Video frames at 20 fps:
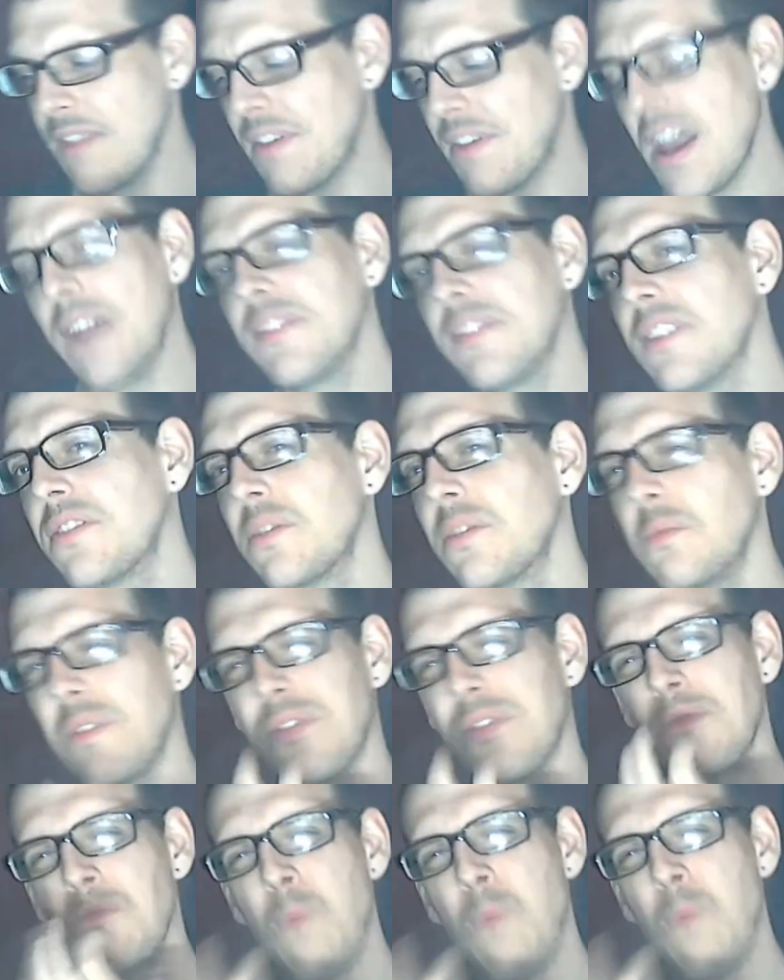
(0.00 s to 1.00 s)
you're after something
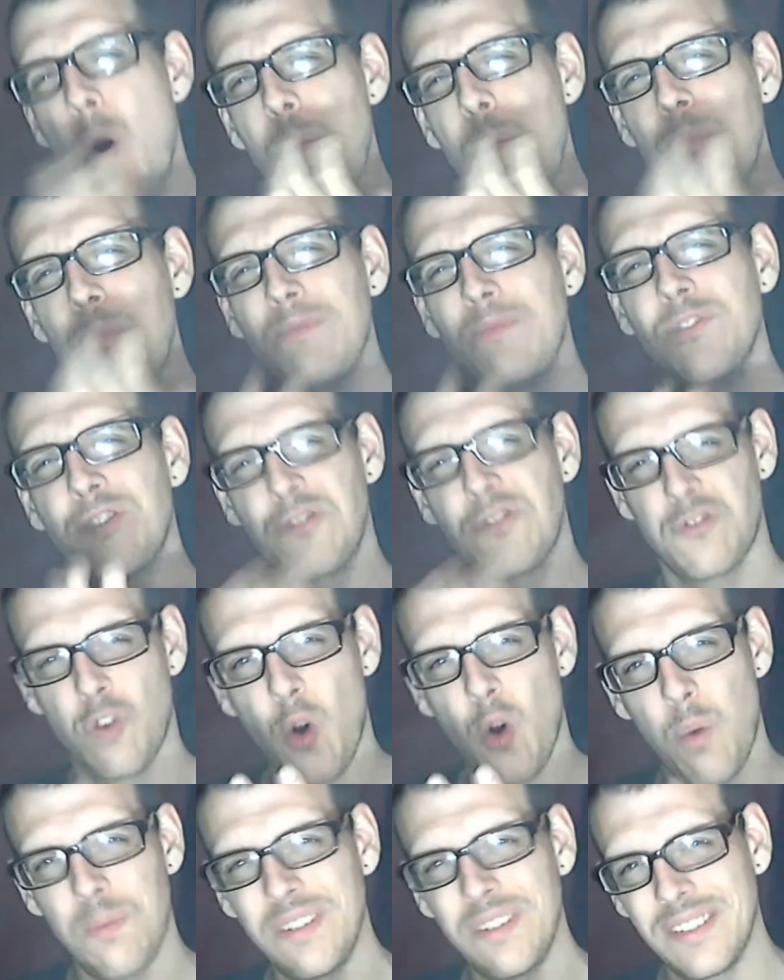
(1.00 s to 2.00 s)
with more
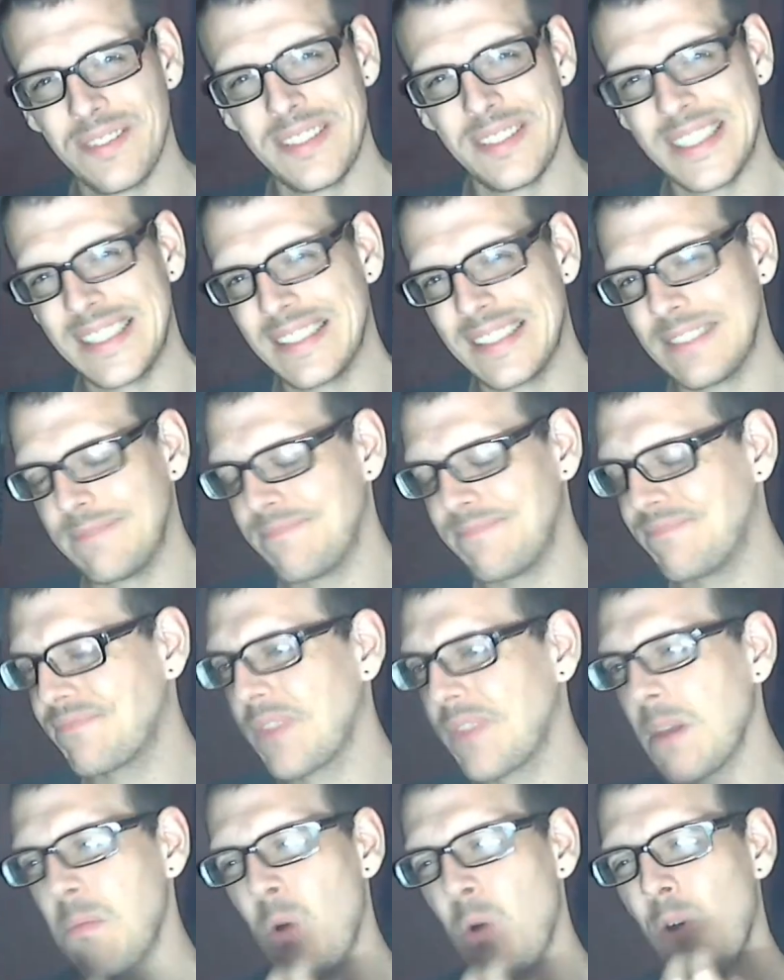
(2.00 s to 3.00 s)
strawberries and things,
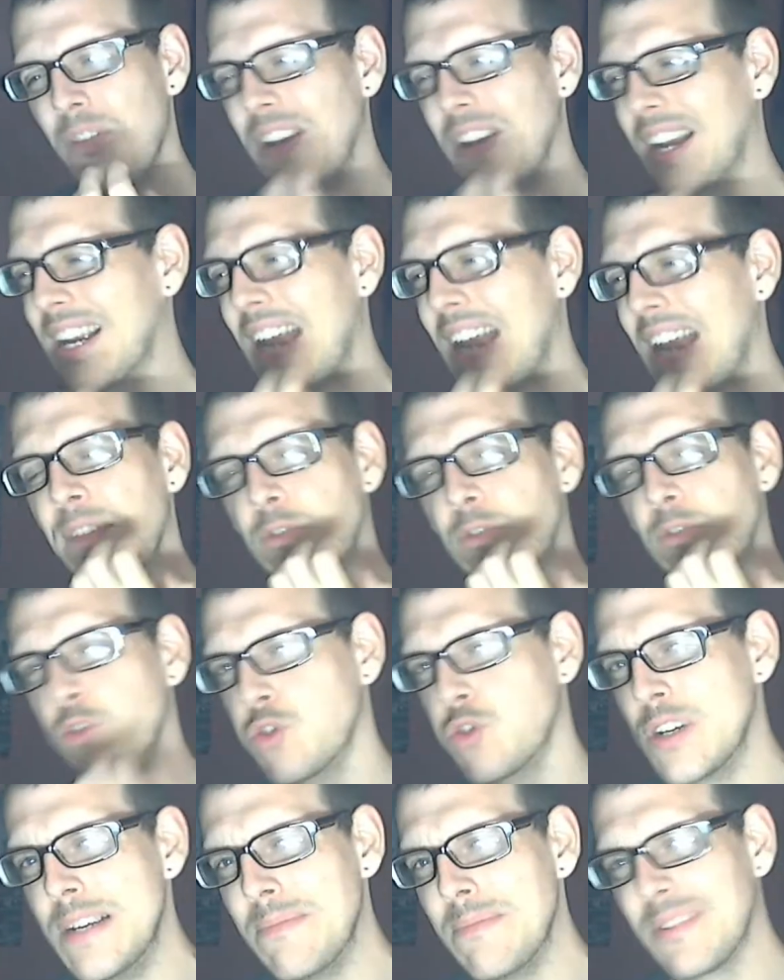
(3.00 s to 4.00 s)
more of that kind of
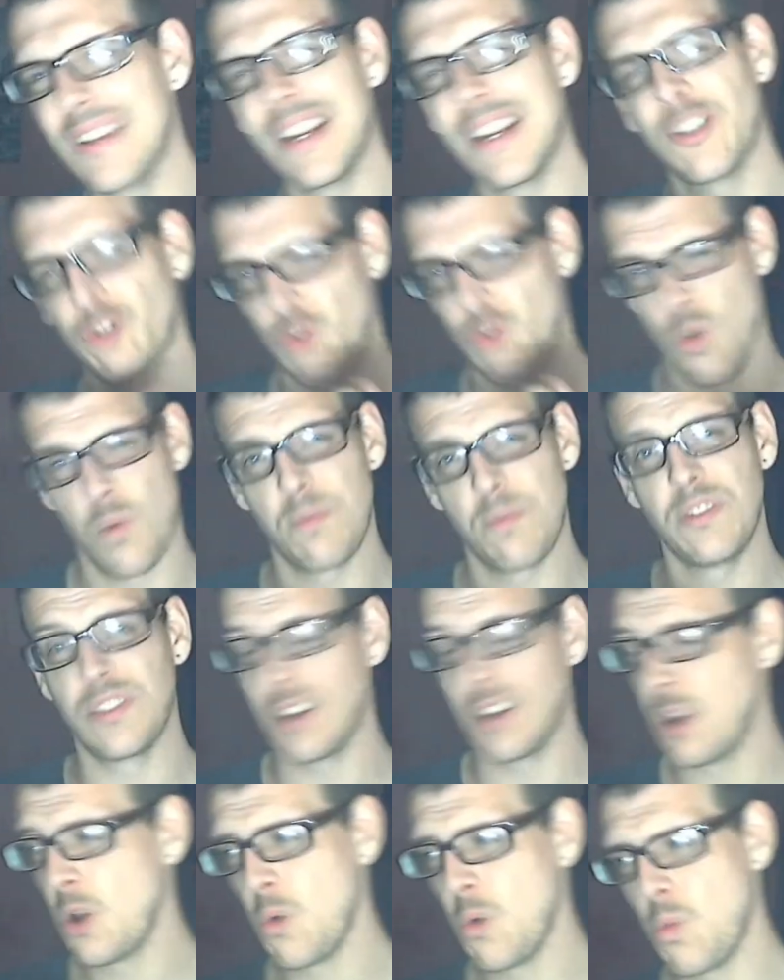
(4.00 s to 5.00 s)
cream-sized strawberries
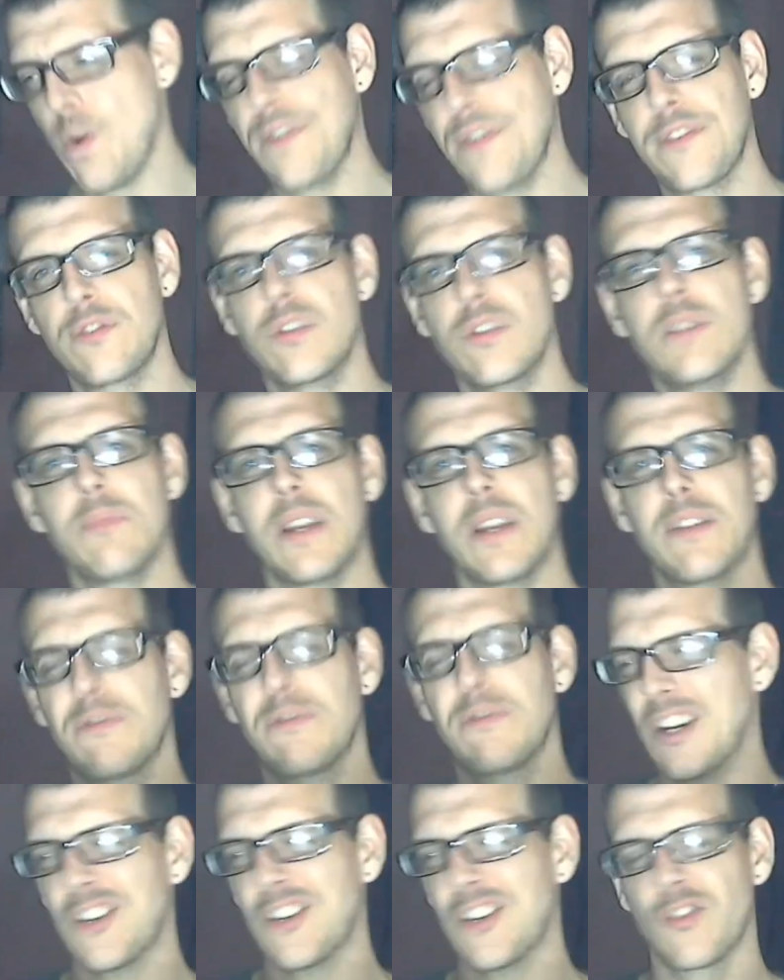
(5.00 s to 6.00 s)
with cream, like
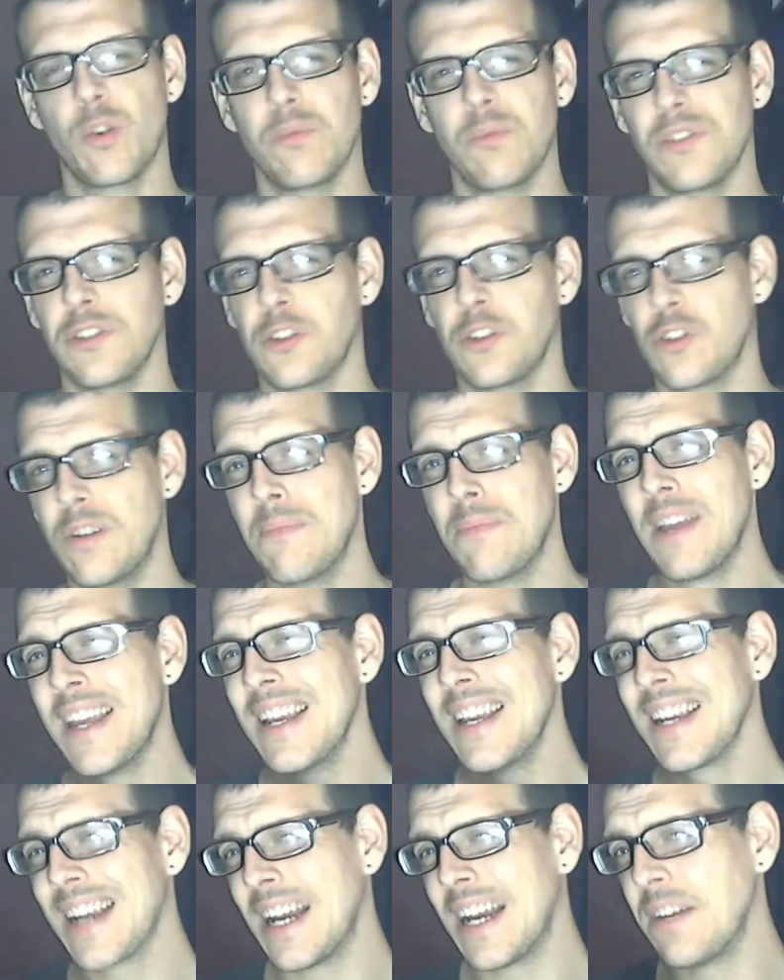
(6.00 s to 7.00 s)
fresh strawberries and cream
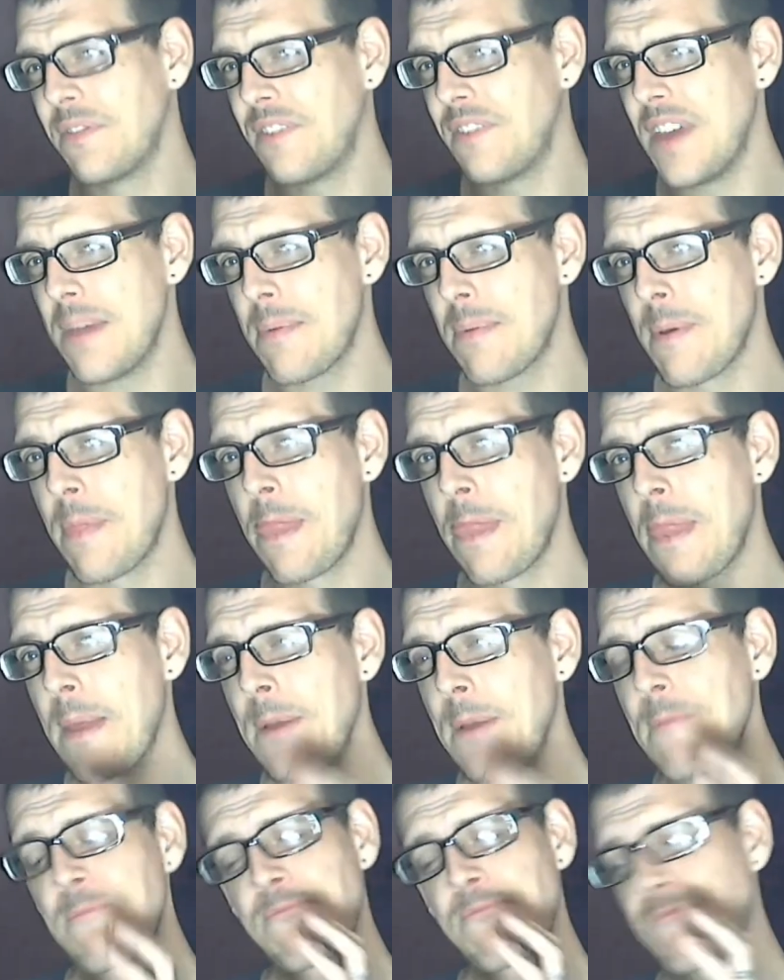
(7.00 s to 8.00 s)
kind of vape,
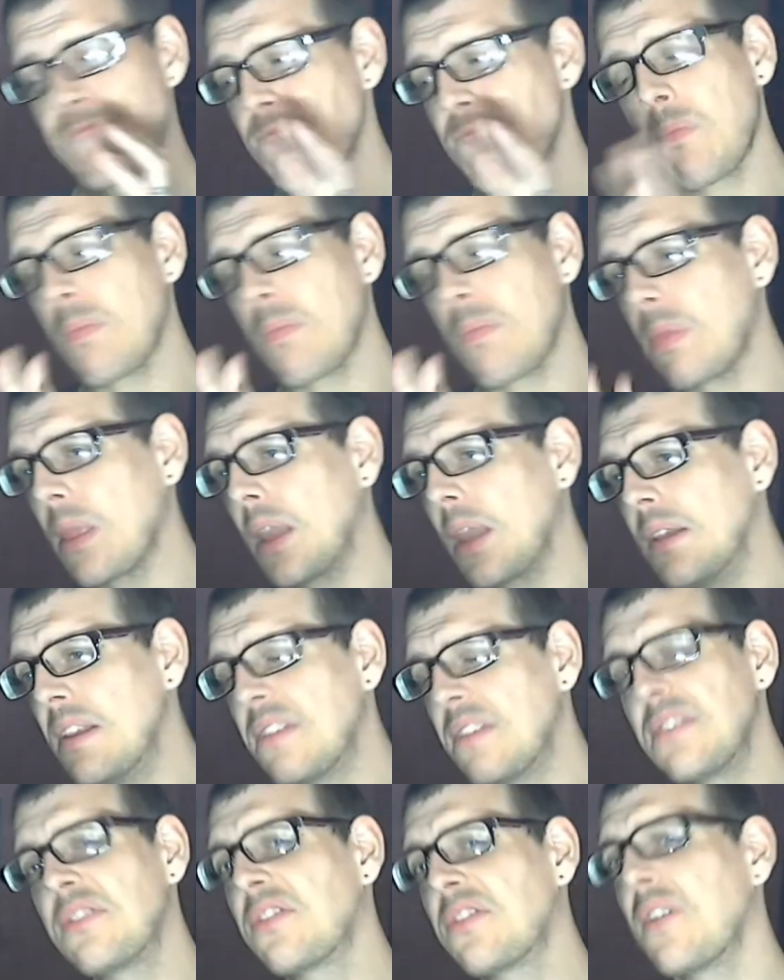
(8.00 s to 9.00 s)
this
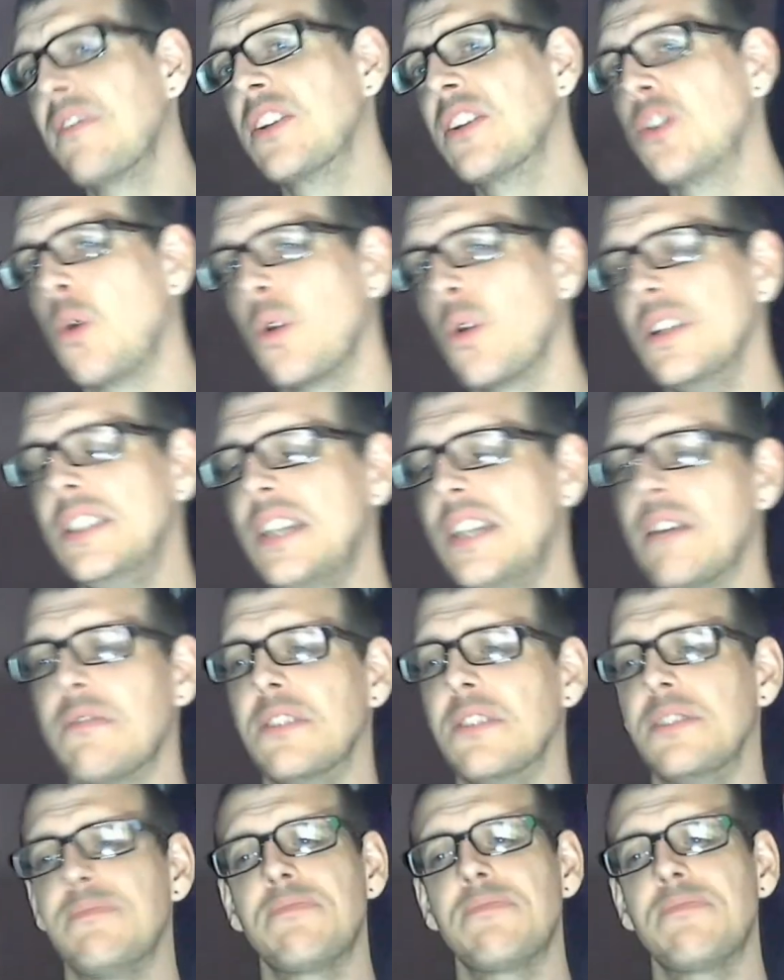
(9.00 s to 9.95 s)
is something totally different